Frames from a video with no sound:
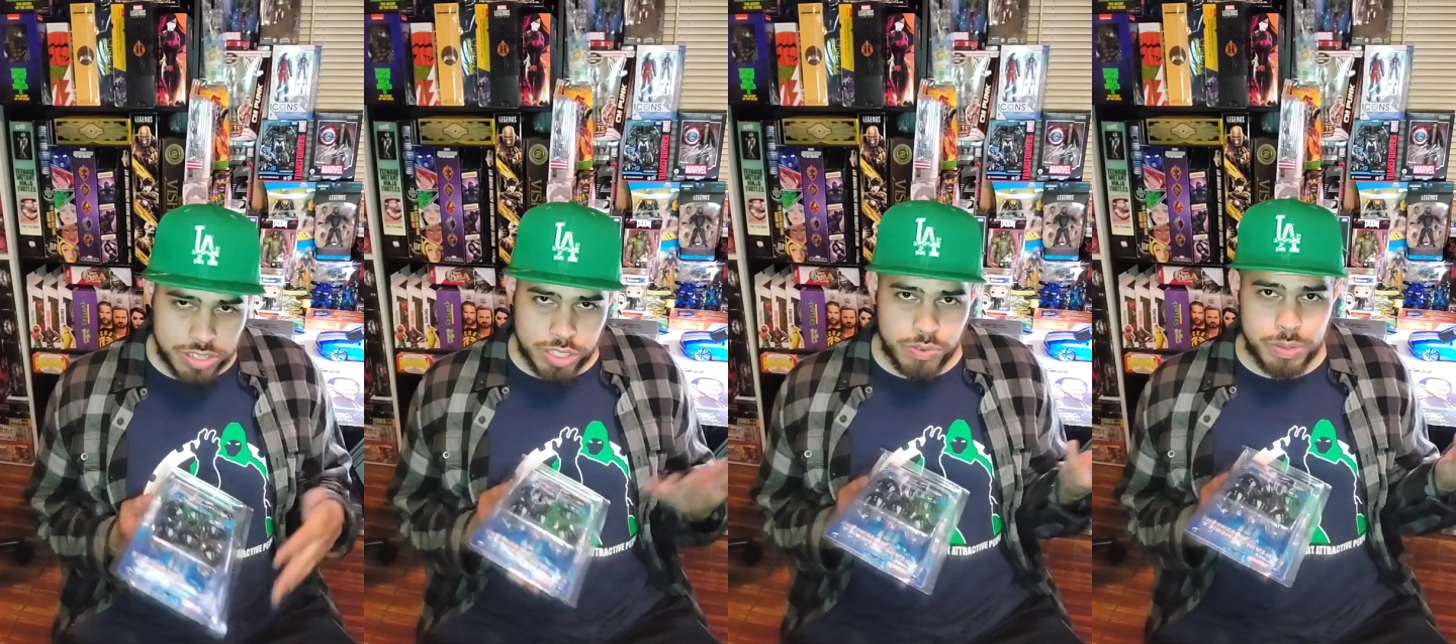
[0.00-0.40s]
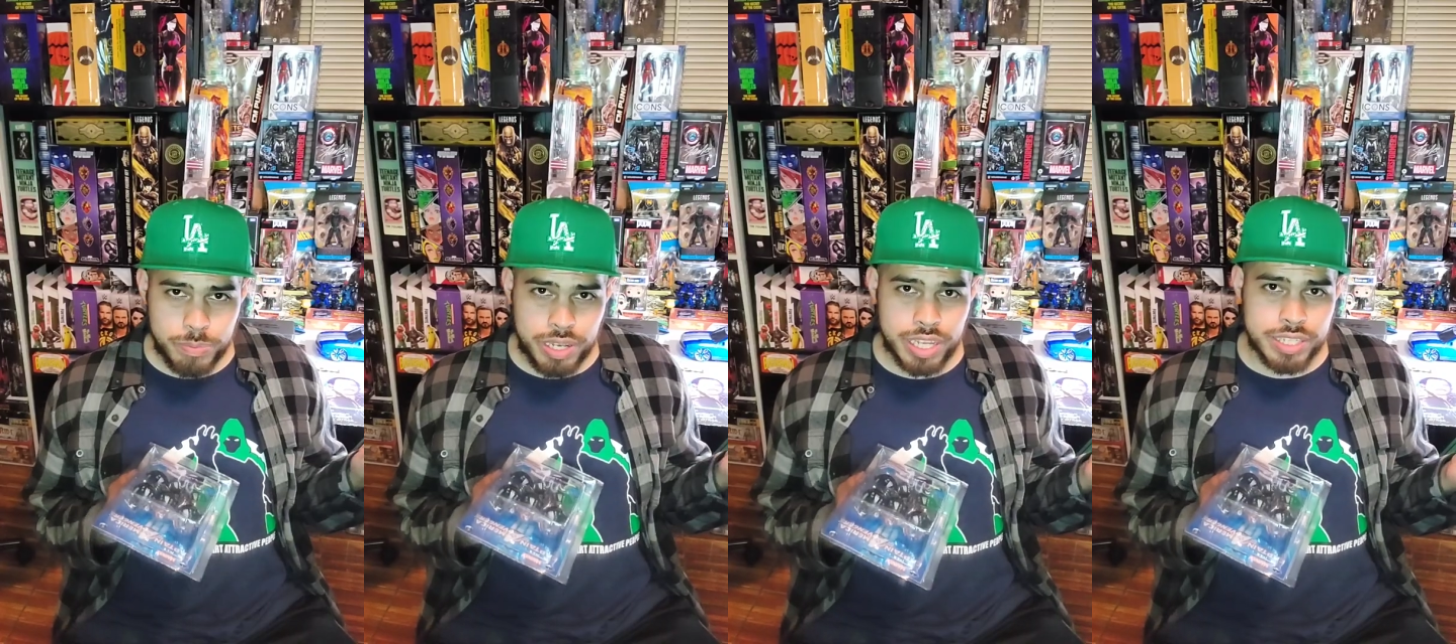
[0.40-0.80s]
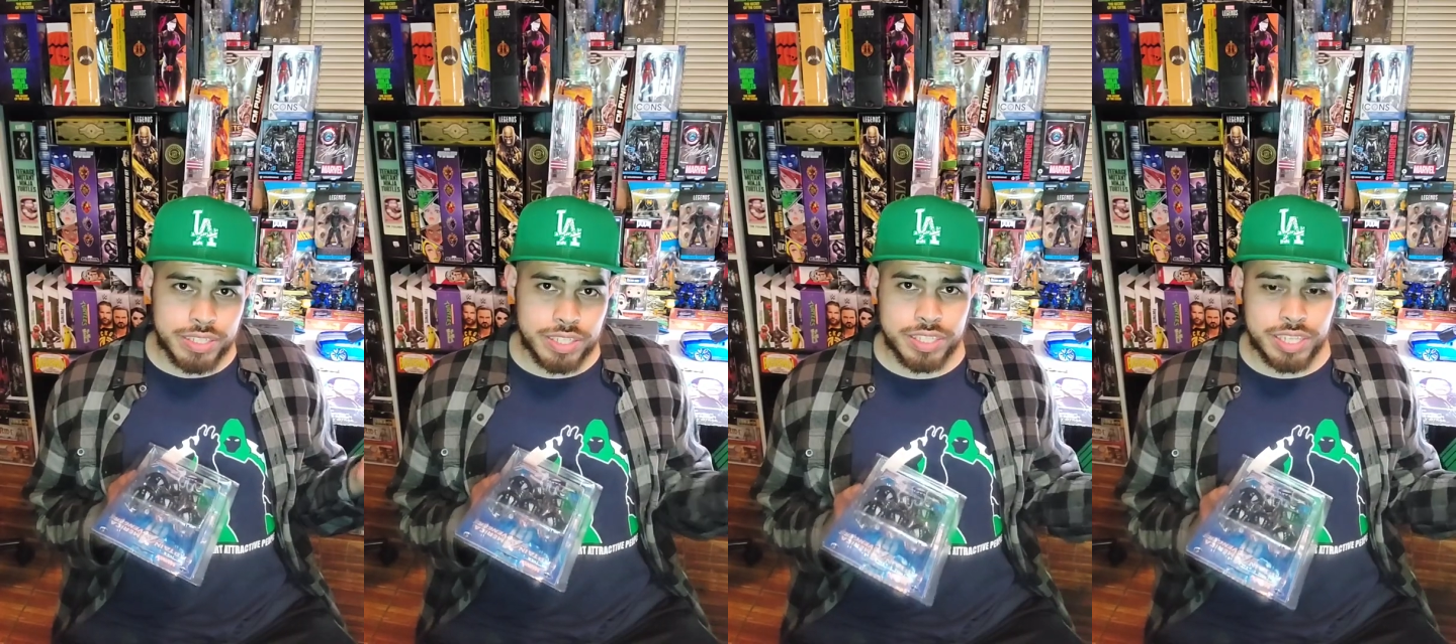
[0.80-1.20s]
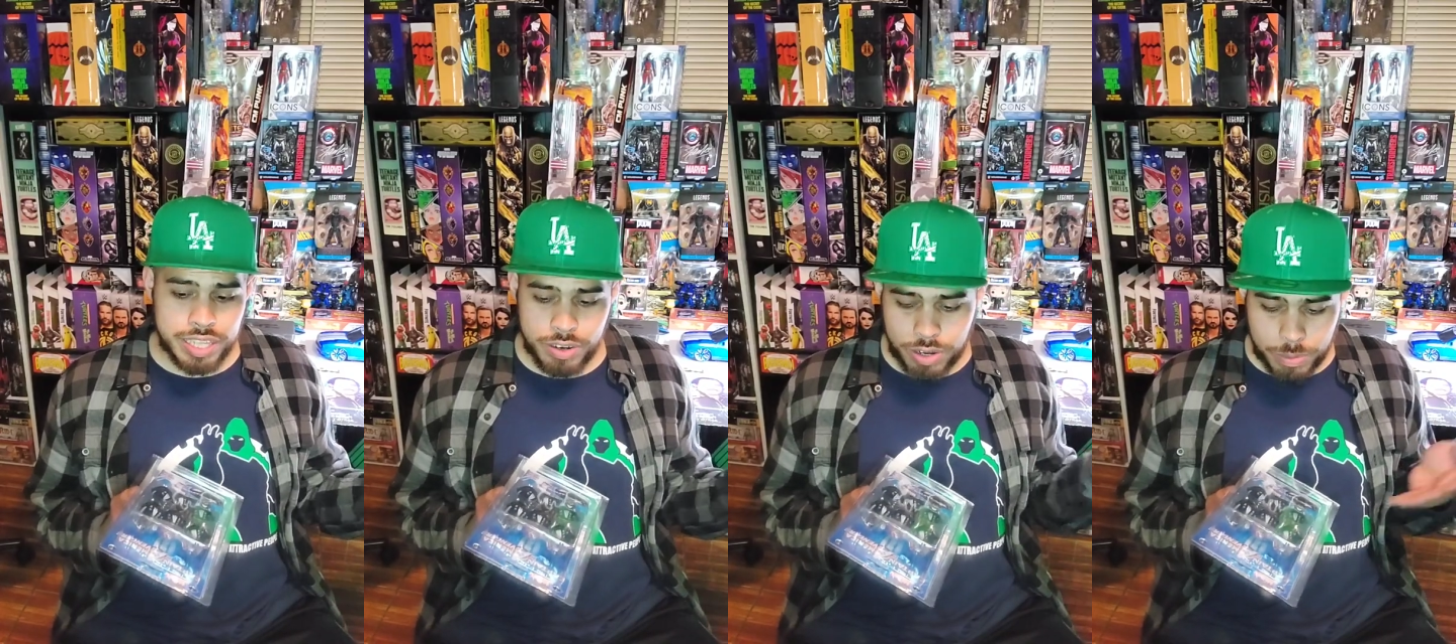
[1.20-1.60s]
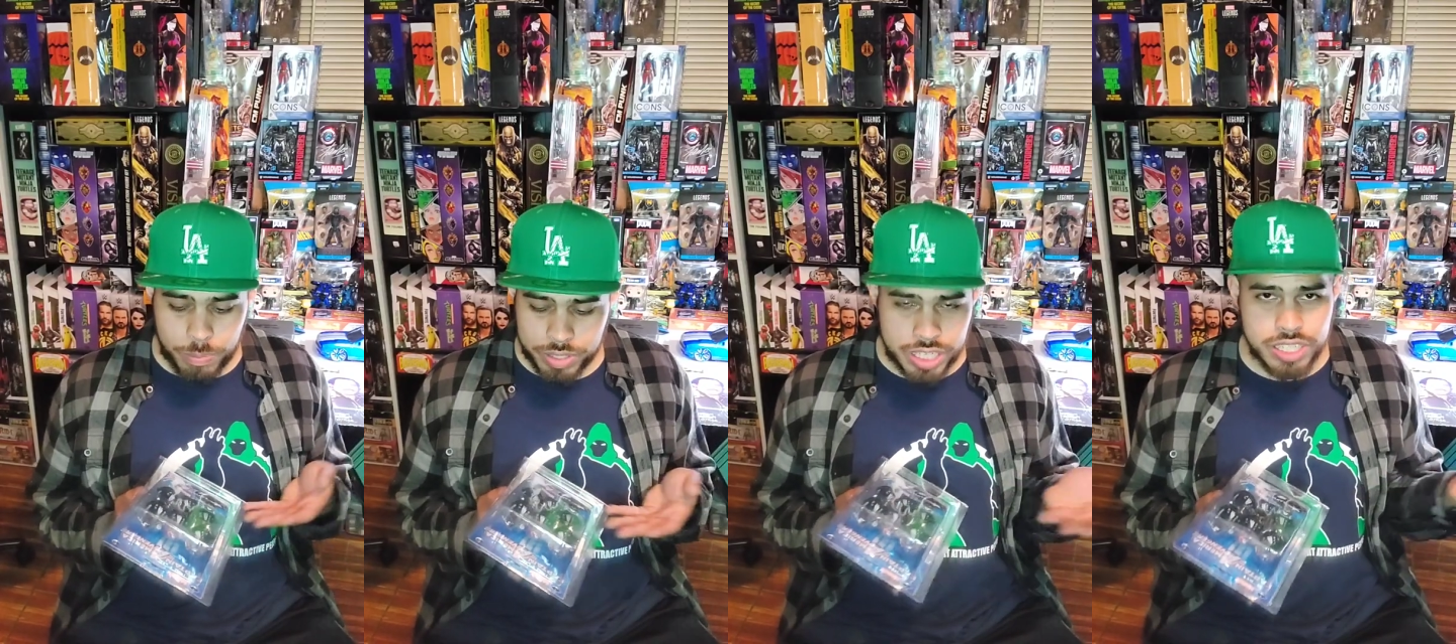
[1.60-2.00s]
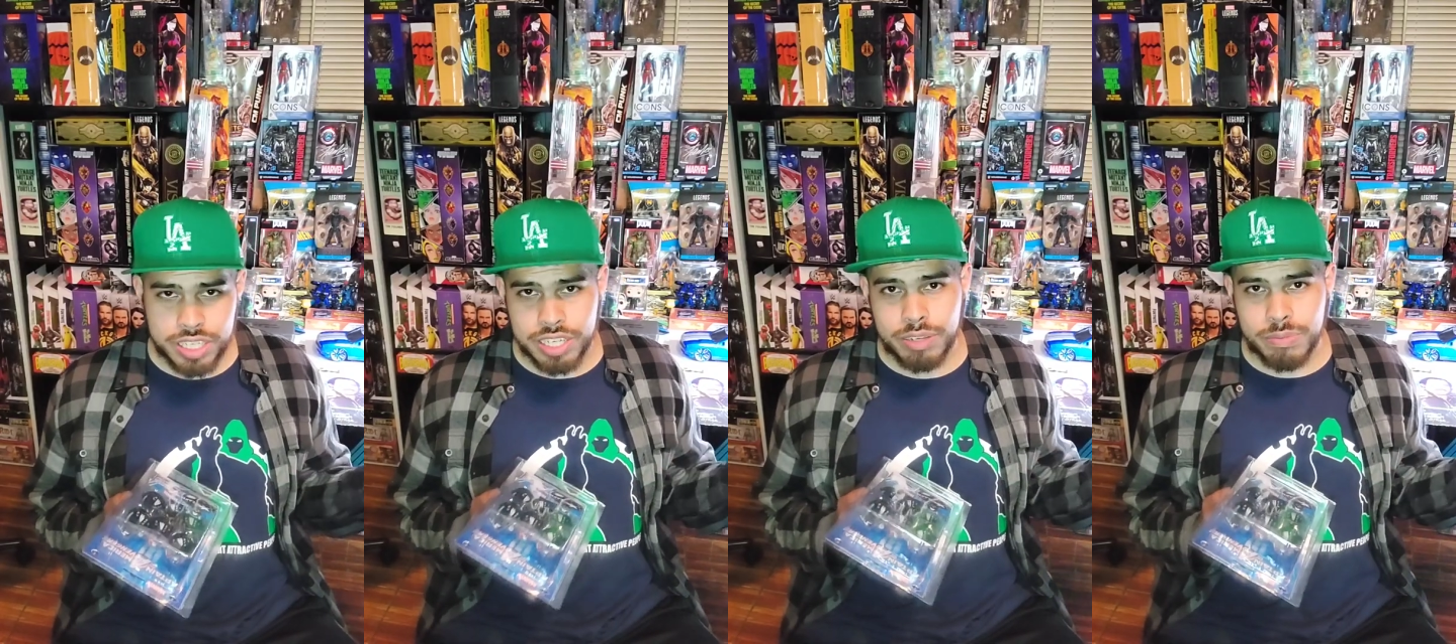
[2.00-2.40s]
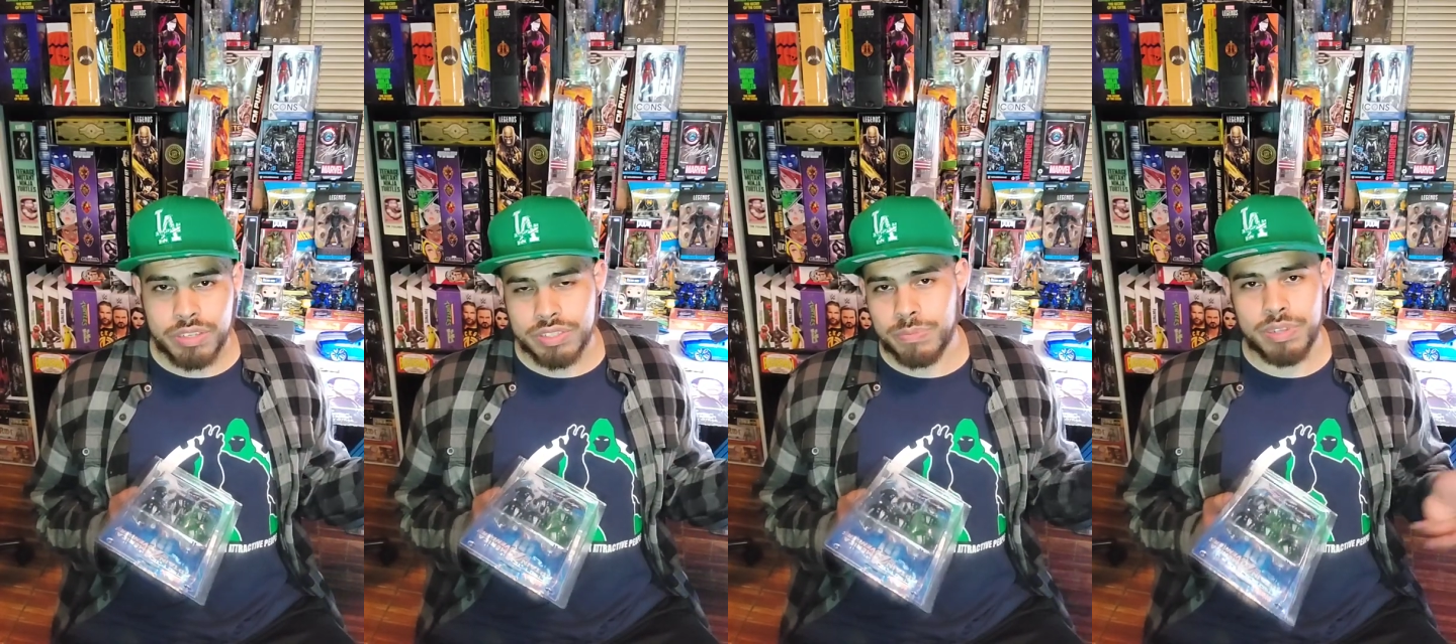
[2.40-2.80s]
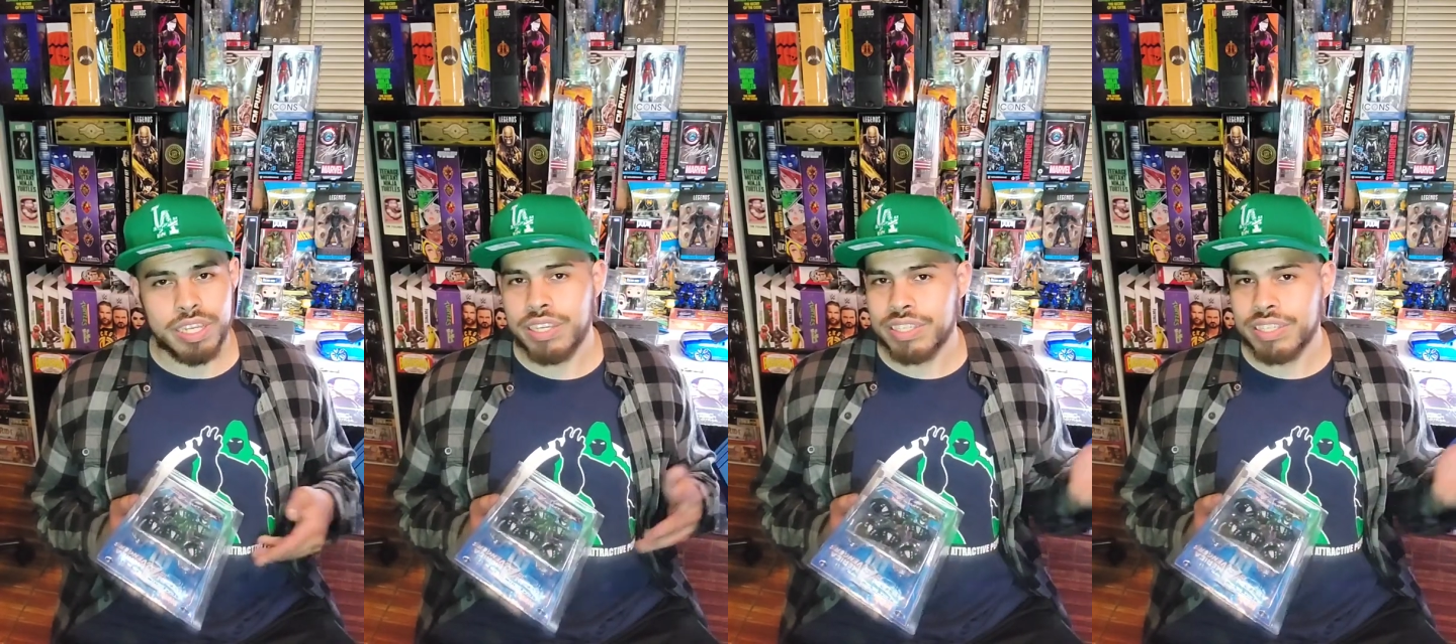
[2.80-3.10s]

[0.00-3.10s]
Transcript: still in play to this day, or potentially could be used in play.